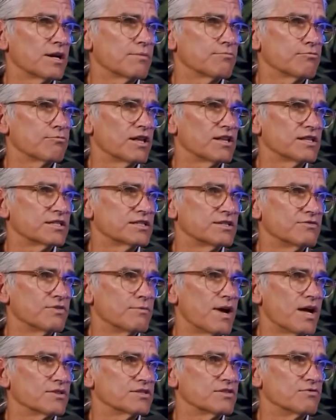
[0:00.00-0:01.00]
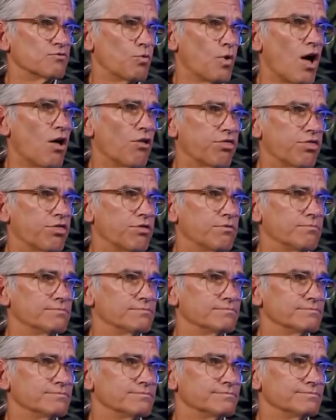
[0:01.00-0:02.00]
up relative amounts of wealth.
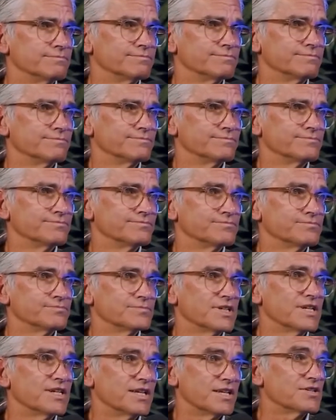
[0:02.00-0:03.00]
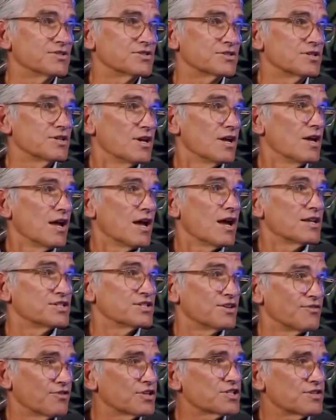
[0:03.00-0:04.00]
It is.
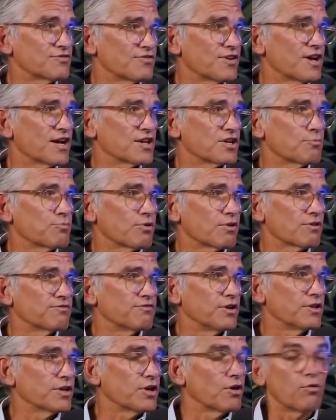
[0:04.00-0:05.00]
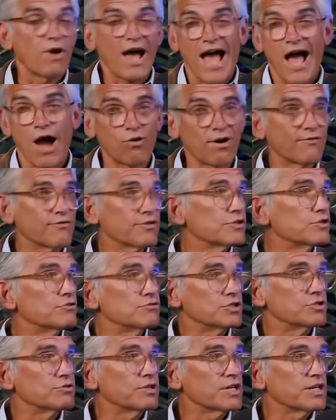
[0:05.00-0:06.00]
Diversifying your portfolio, however you
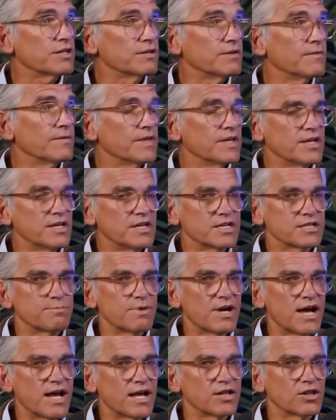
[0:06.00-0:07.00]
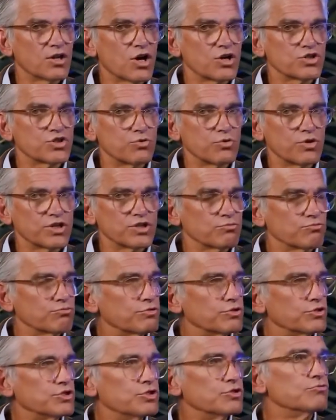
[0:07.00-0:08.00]
do it, is by and large going to
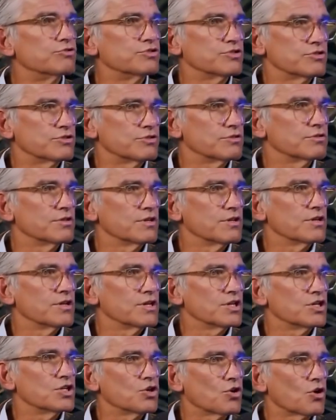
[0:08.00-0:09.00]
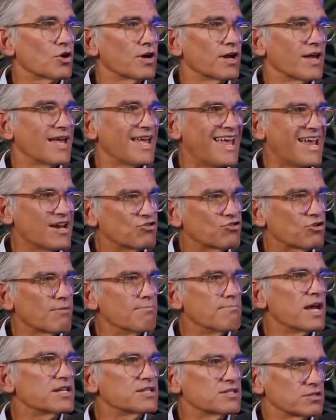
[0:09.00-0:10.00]
reduce your
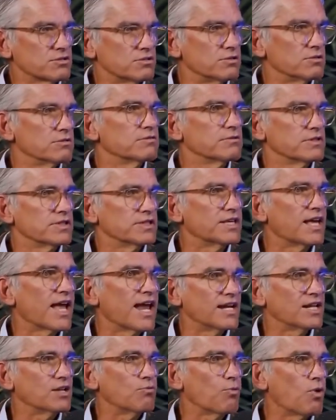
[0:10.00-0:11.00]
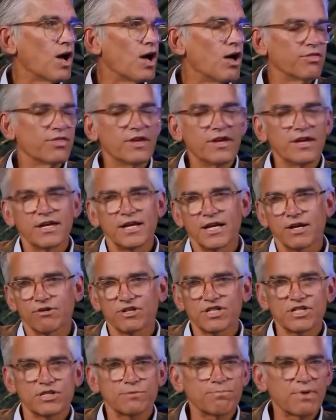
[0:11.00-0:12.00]
incremental gain in wealth,
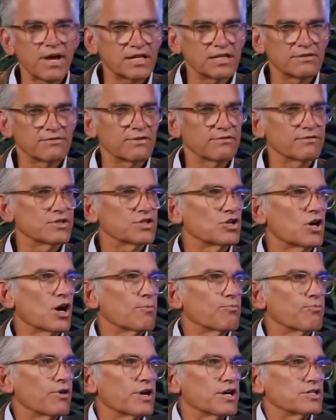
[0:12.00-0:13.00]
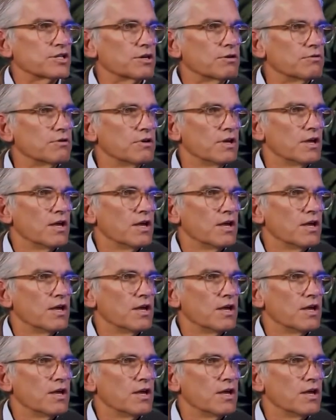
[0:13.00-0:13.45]
irrespective of the Sharpe ratio.